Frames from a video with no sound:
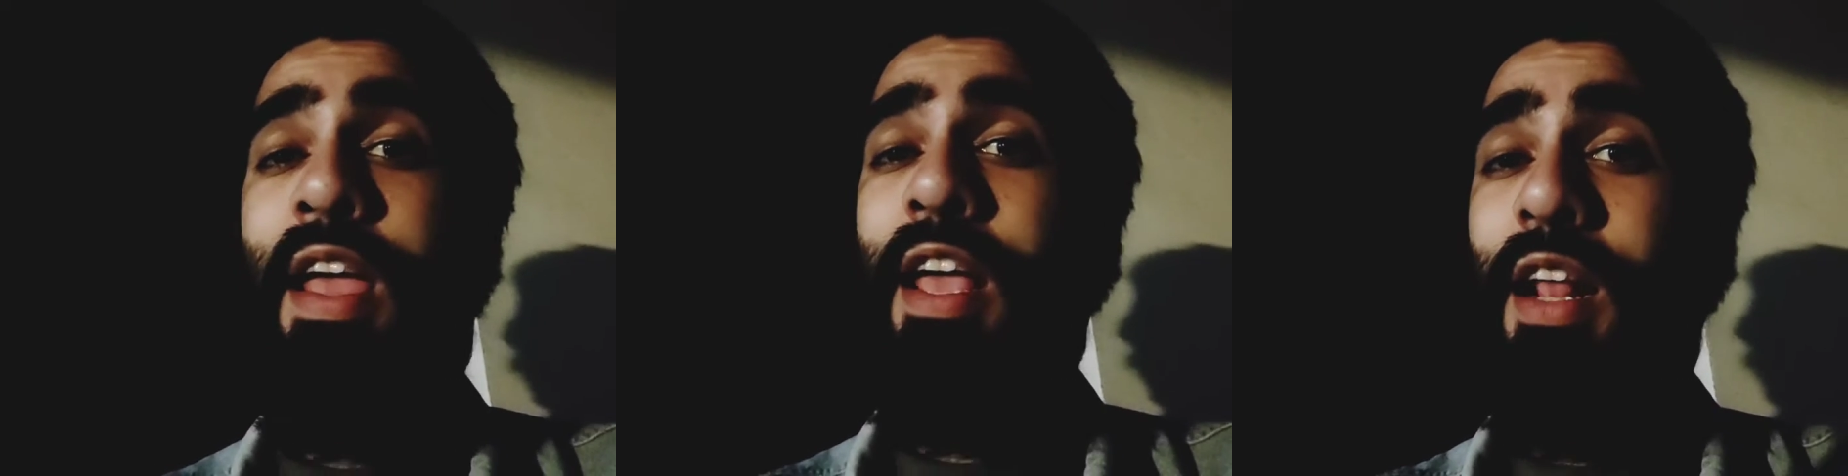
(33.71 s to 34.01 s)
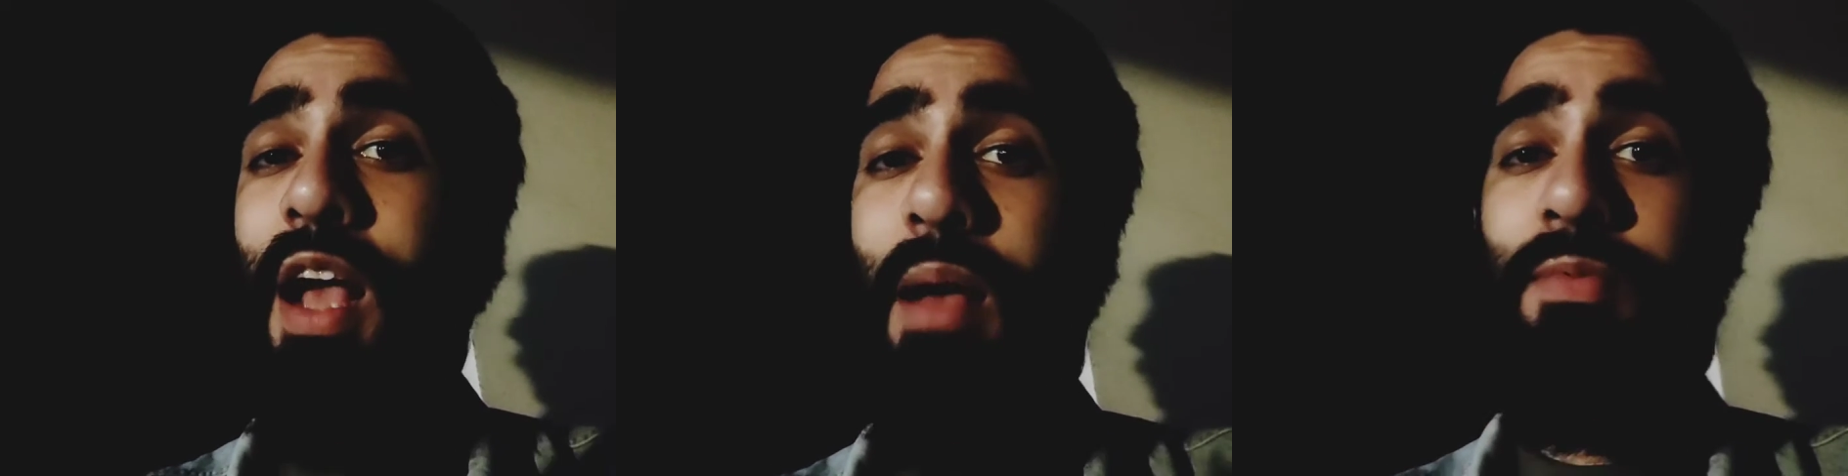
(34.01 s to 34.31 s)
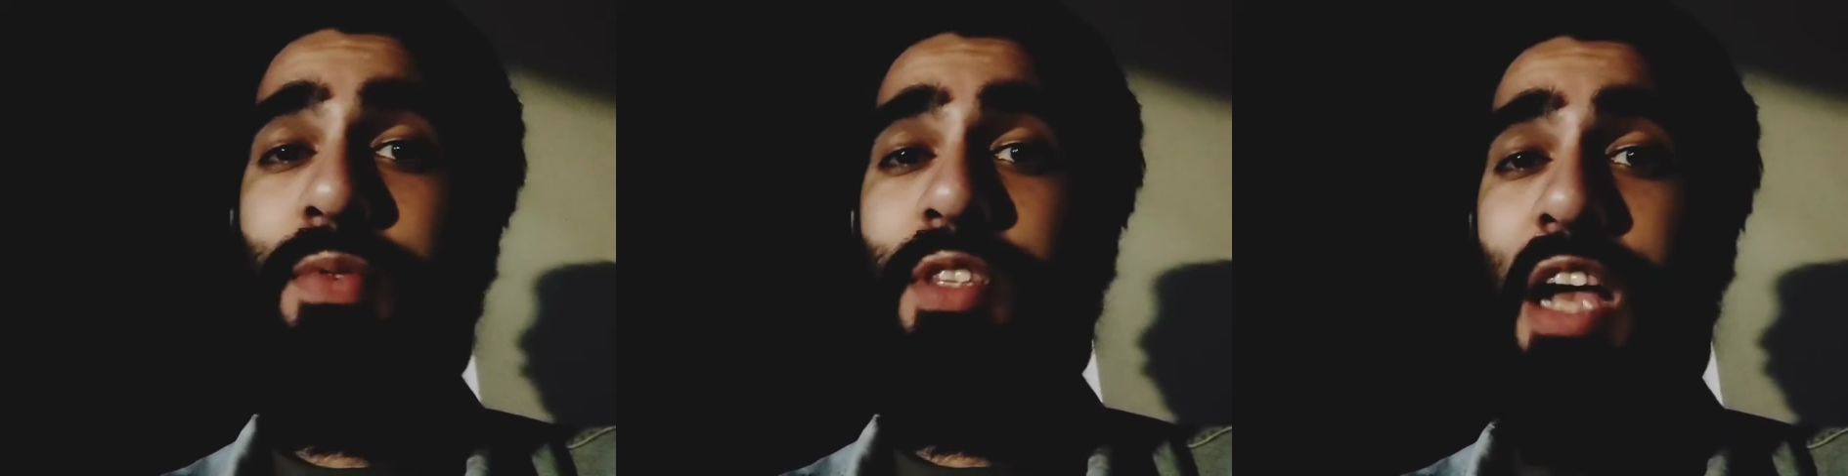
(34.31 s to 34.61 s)
it comes
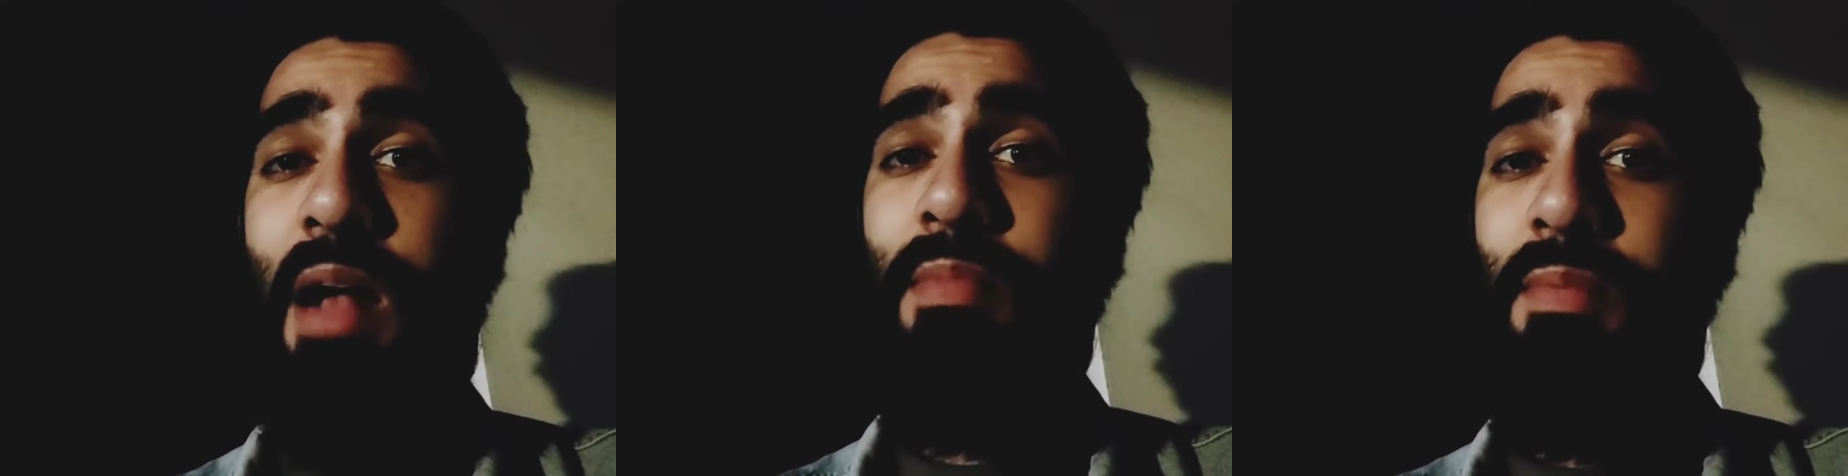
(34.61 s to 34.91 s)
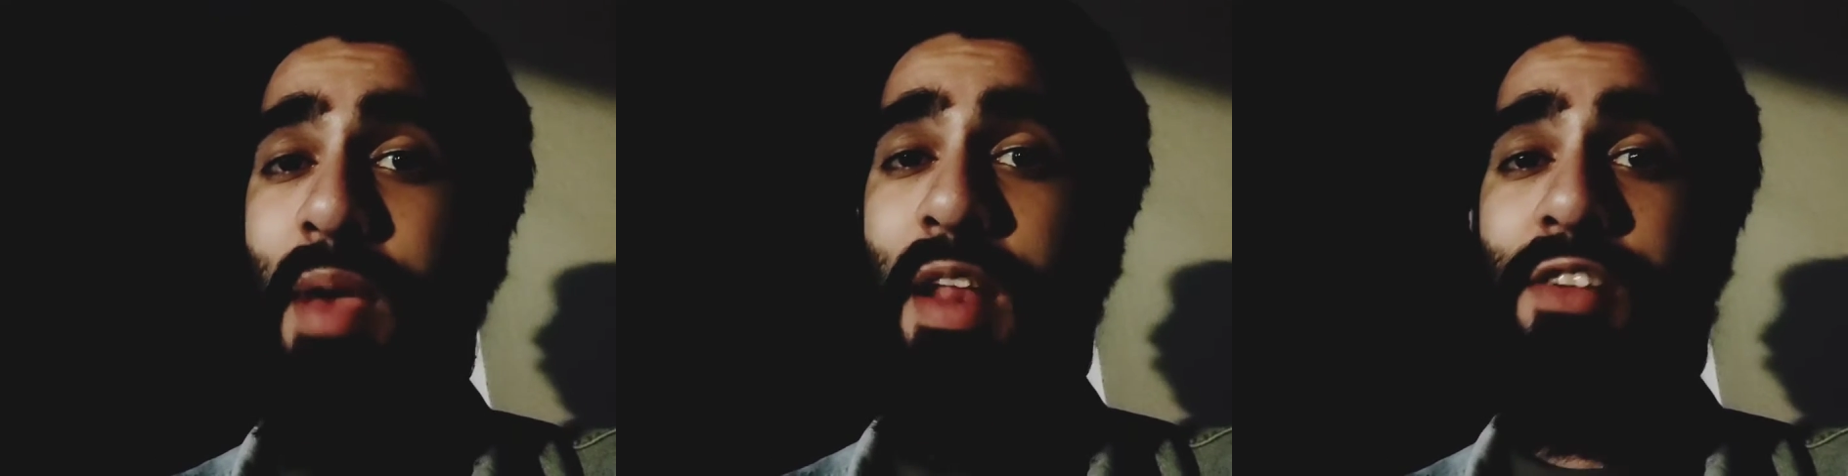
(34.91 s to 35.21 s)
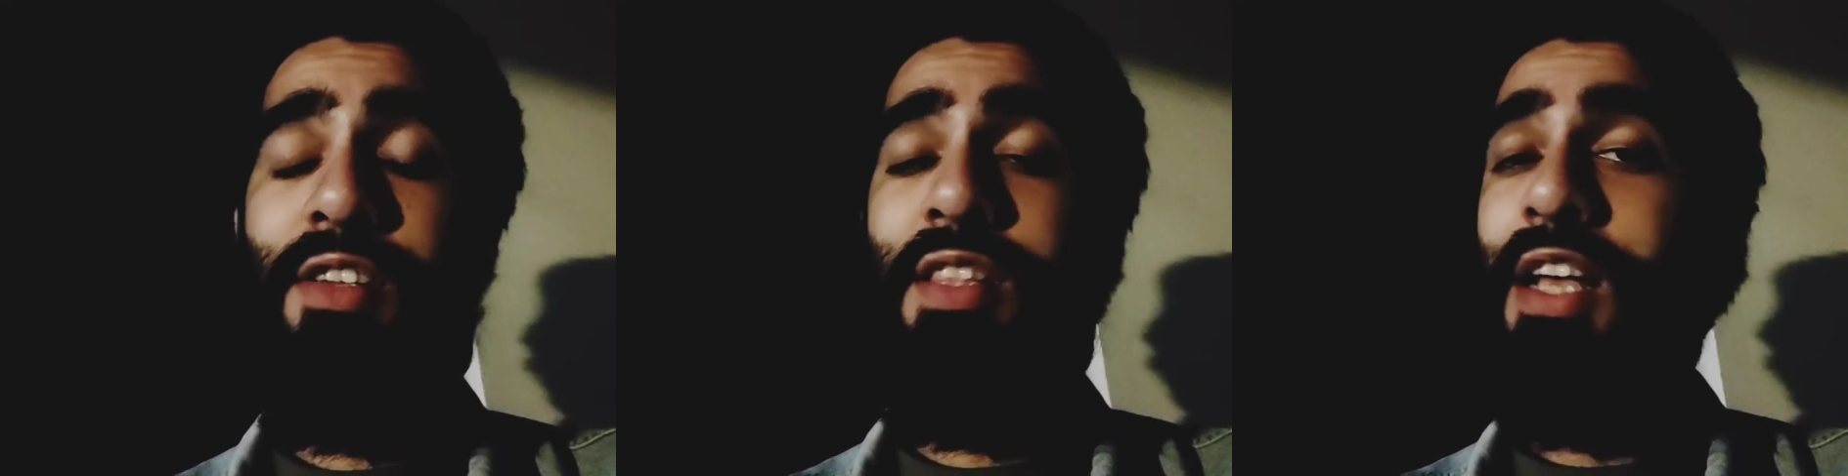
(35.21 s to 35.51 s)
for timely manners and